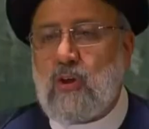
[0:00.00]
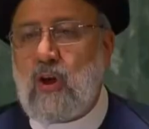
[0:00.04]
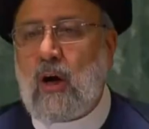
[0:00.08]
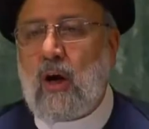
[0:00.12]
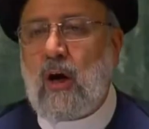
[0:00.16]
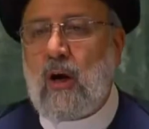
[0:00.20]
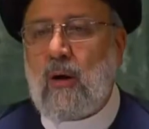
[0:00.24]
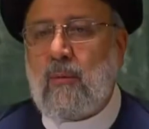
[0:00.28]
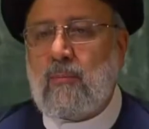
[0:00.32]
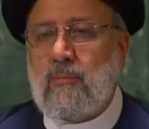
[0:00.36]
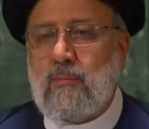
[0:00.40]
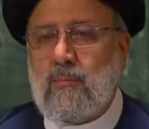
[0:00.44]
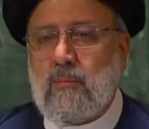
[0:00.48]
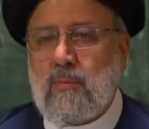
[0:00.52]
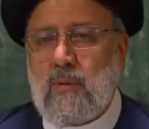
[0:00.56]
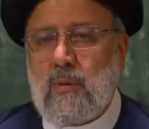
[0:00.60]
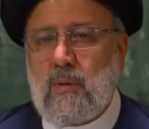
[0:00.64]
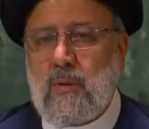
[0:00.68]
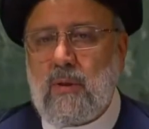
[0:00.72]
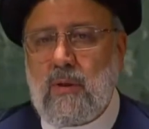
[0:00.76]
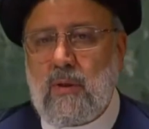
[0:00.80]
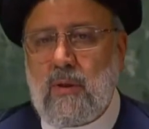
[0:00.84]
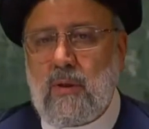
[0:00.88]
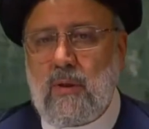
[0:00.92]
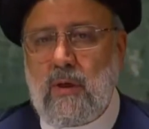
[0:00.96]
within the
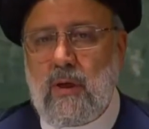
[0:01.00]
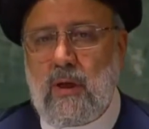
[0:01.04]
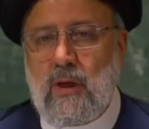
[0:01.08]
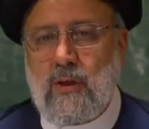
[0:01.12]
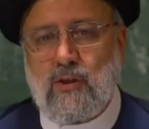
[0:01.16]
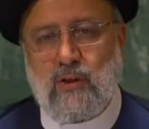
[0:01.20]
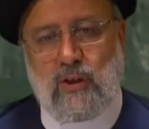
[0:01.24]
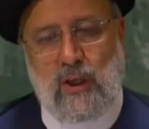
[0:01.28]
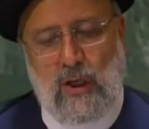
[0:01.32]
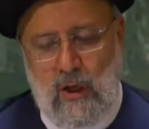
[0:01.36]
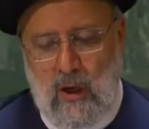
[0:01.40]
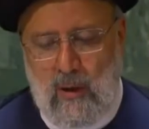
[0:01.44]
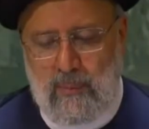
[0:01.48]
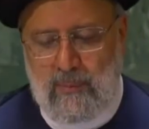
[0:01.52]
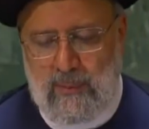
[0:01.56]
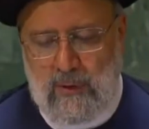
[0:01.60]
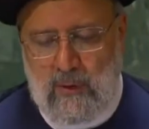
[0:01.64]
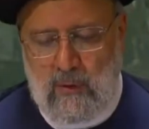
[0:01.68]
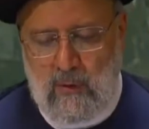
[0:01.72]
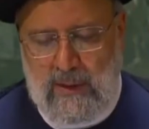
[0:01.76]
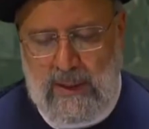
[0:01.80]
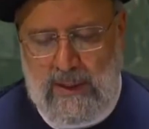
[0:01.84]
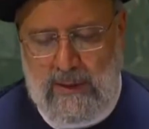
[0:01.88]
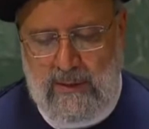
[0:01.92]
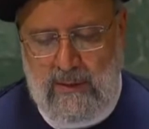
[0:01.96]
framework of
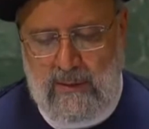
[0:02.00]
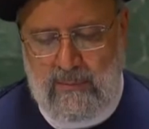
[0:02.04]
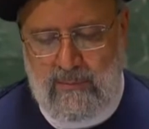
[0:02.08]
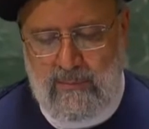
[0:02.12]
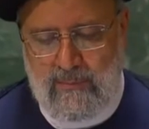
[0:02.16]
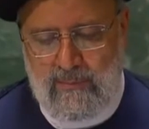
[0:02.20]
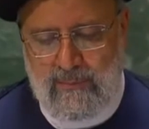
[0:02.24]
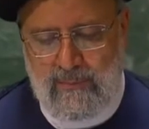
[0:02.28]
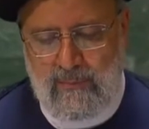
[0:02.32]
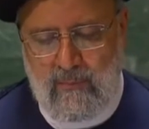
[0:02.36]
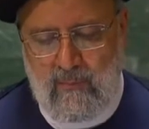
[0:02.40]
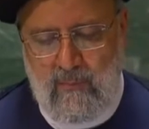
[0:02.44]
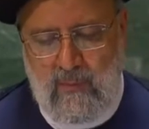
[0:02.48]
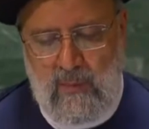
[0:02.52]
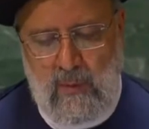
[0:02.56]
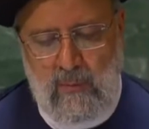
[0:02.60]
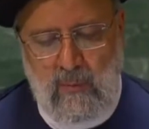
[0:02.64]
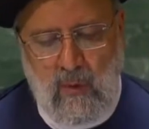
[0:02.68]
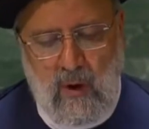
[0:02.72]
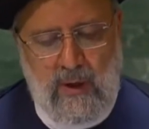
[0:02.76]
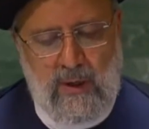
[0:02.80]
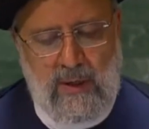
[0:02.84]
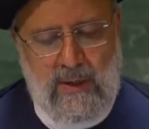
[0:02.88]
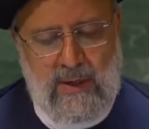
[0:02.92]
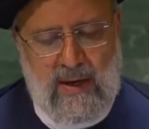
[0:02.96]
Resolution
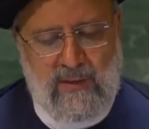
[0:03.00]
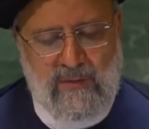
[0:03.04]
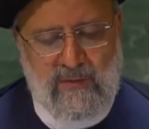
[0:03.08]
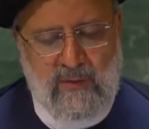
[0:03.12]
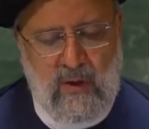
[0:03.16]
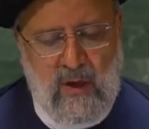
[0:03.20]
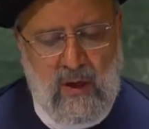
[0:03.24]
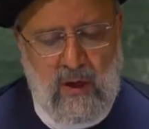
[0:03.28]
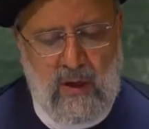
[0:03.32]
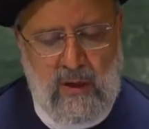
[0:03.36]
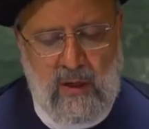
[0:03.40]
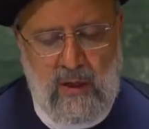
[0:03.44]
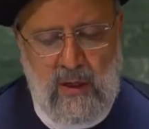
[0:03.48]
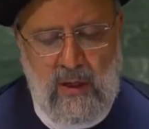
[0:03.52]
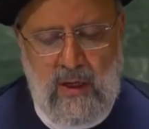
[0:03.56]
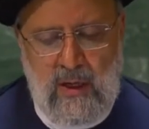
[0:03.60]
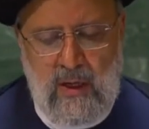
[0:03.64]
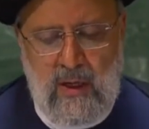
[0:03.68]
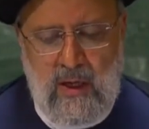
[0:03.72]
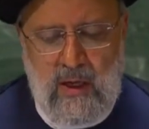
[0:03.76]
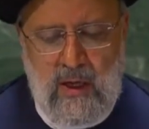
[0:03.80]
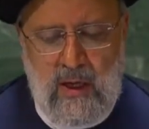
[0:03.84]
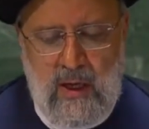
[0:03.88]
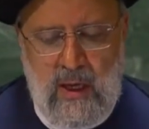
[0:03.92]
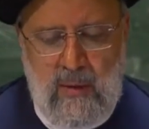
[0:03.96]
2231
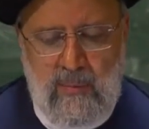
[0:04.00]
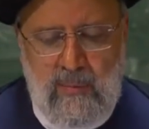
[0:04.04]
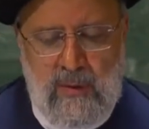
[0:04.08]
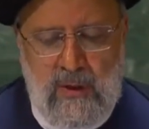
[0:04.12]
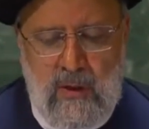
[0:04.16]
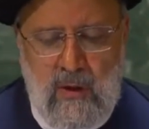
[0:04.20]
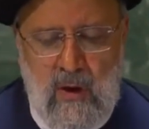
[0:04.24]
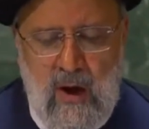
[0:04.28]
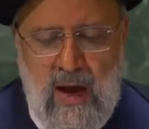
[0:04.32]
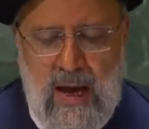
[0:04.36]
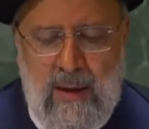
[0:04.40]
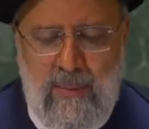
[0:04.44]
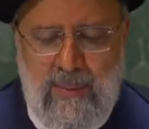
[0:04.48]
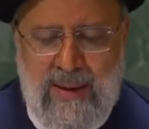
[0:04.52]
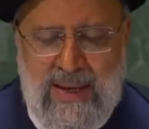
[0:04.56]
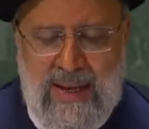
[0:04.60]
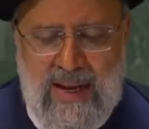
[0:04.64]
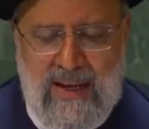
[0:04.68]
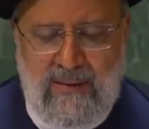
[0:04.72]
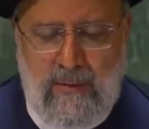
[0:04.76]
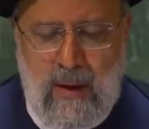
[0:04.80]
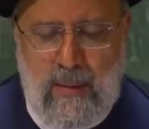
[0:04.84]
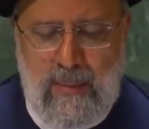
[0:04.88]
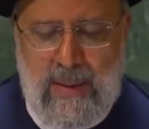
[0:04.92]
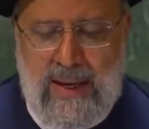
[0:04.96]
passed by
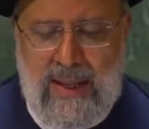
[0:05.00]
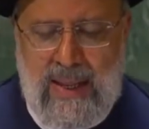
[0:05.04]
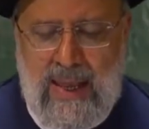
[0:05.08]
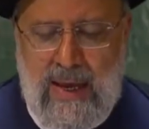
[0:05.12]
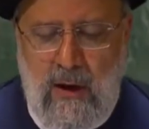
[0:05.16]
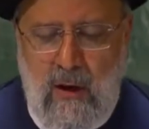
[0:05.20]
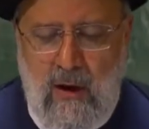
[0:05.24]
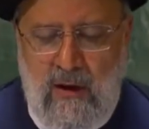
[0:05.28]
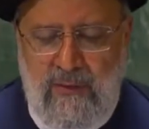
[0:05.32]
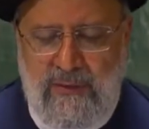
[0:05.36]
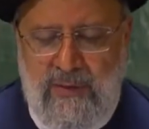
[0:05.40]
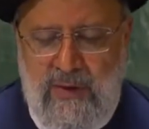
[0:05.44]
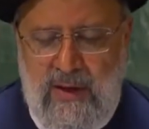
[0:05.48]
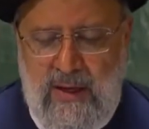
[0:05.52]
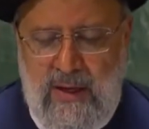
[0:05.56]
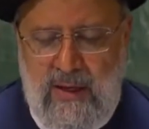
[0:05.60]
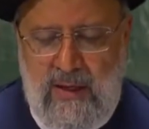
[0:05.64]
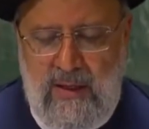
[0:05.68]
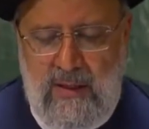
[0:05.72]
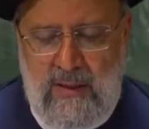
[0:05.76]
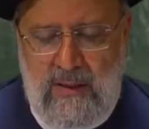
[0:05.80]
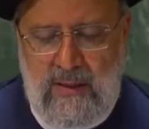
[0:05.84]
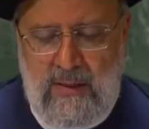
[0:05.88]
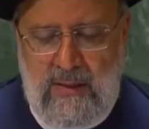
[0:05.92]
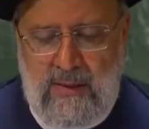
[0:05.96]
the UN Security
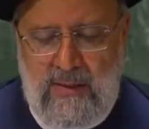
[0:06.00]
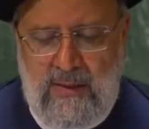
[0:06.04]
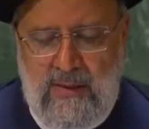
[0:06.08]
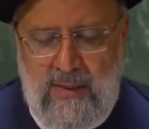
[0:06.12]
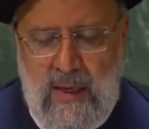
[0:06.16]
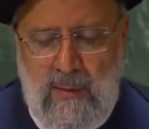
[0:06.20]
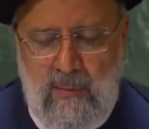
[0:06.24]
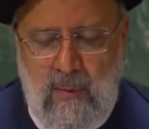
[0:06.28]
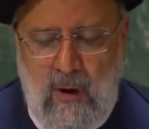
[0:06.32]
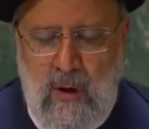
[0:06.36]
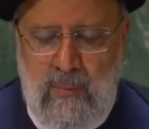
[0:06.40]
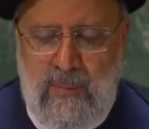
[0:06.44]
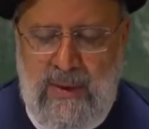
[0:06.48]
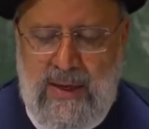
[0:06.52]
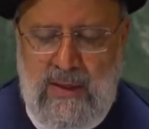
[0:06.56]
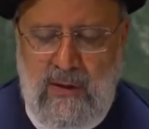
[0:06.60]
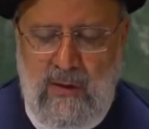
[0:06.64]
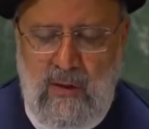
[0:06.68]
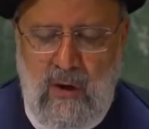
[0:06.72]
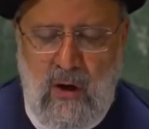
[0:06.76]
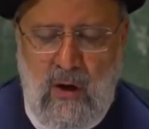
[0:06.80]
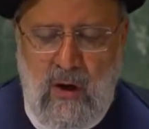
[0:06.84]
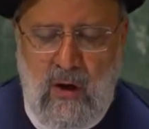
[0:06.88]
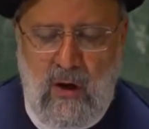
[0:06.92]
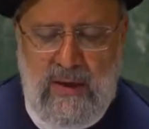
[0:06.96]
Council.
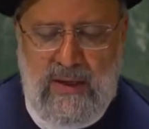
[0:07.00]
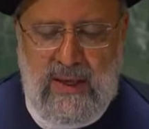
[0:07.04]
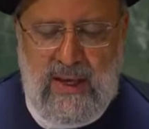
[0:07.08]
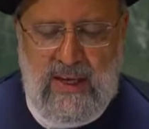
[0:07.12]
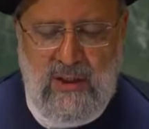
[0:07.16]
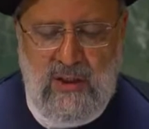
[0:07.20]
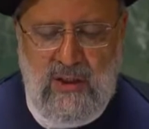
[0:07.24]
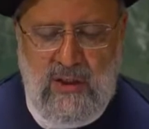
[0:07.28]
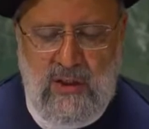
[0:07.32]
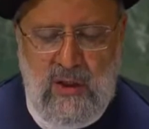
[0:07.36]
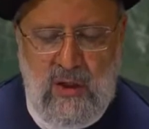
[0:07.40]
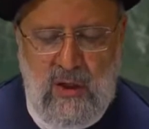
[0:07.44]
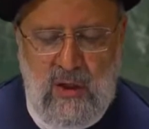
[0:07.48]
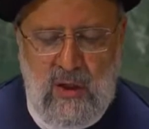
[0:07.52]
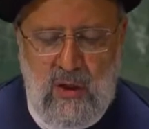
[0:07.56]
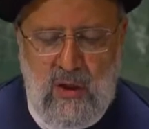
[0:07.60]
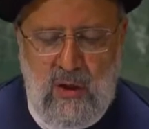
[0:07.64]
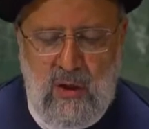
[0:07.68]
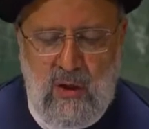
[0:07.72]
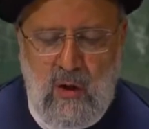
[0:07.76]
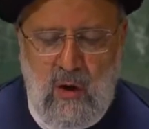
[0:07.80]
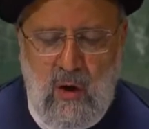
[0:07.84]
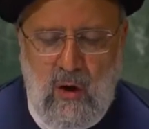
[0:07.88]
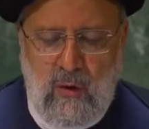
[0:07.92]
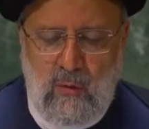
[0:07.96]
It has
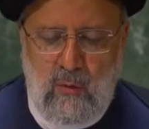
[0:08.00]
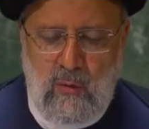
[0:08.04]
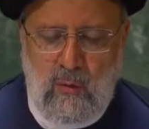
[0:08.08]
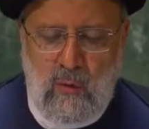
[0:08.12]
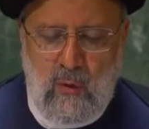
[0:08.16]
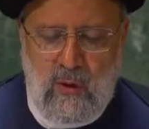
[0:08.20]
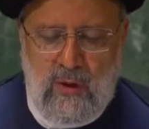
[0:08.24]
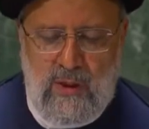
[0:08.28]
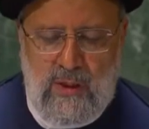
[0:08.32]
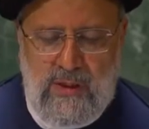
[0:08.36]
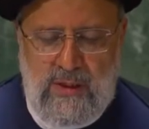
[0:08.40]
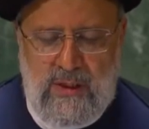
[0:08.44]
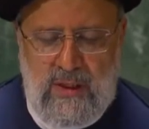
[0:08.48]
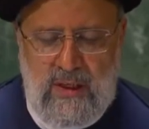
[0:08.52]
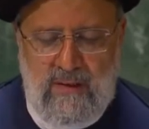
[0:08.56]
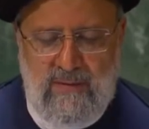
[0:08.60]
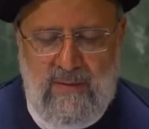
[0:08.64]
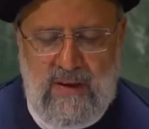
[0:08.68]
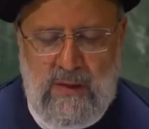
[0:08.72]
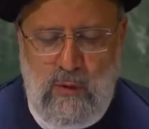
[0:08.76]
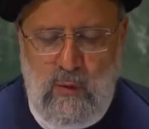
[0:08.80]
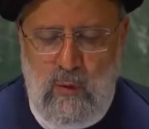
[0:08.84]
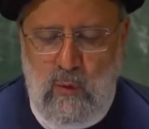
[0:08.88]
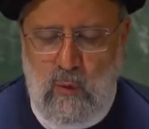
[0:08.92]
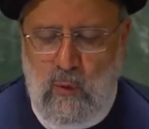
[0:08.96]
committed
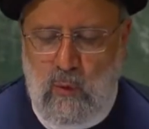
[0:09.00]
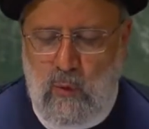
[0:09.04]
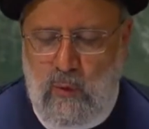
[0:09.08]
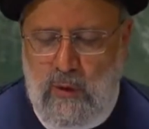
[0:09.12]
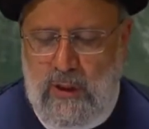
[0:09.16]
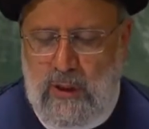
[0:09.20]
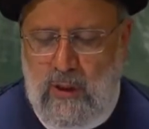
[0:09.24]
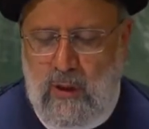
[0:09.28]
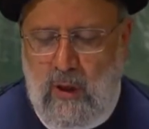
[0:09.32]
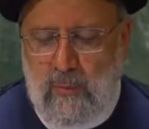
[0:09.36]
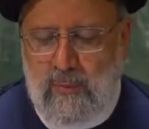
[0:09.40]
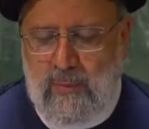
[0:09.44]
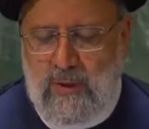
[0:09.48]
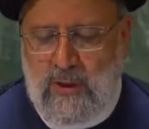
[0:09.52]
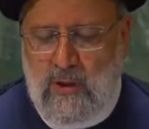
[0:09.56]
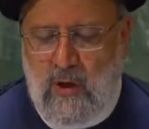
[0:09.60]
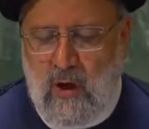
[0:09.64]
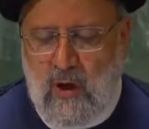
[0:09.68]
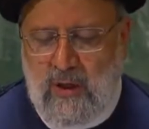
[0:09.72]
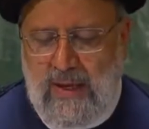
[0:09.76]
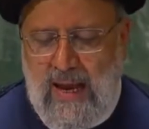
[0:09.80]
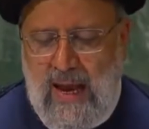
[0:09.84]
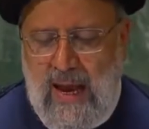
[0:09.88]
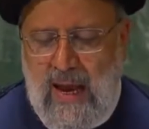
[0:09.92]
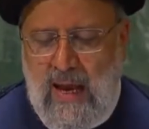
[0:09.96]

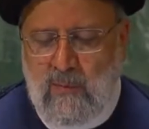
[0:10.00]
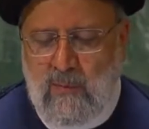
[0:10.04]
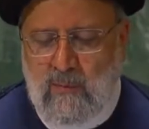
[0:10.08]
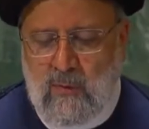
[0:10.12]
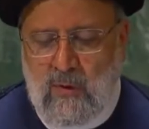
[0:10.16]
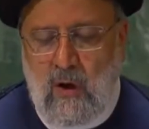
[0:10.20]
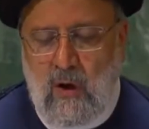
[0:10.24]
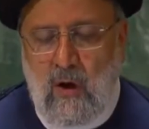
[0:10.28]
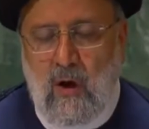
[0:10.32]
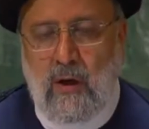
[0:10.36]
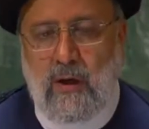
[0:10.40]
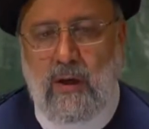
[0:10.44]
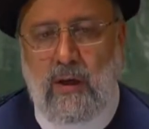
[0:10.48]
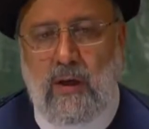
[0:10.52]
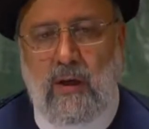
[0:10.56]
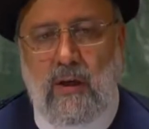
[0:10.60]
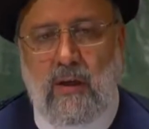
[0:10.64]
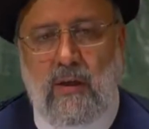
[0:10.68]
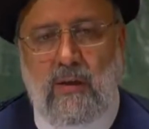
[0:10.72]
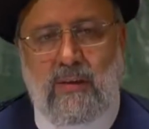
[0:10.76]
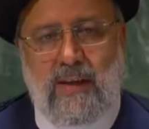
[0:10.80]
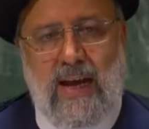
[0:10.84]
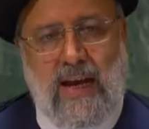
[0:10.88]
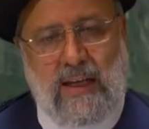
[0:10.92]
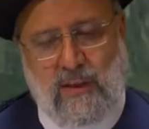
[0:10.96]
egregious and
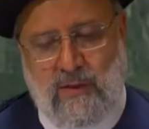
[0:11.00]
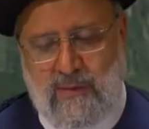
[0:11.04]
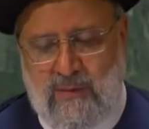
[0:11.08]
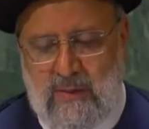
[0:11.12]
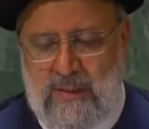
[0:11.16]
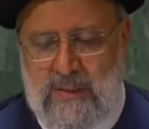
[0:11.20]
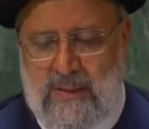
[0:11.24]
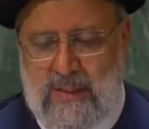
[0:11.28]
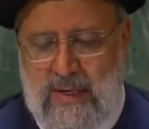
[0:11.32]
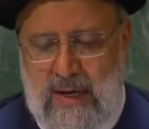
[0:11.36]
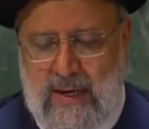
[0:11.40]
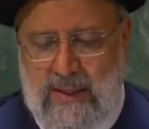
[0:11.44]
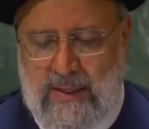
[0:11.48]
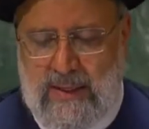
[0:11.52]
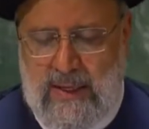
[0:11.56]
unilateral